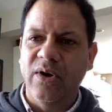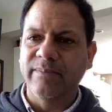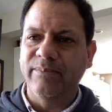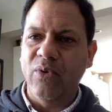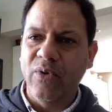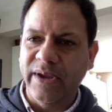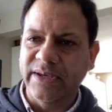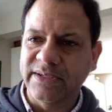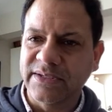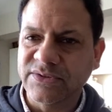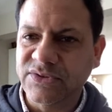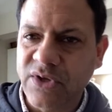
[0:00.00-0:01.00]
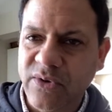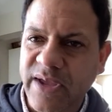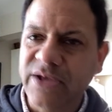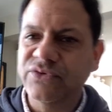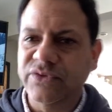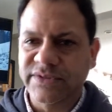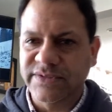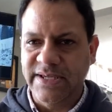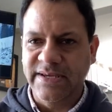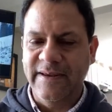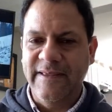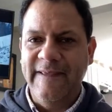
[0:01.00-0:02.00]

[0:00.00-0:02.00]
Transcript: on point and so interesting.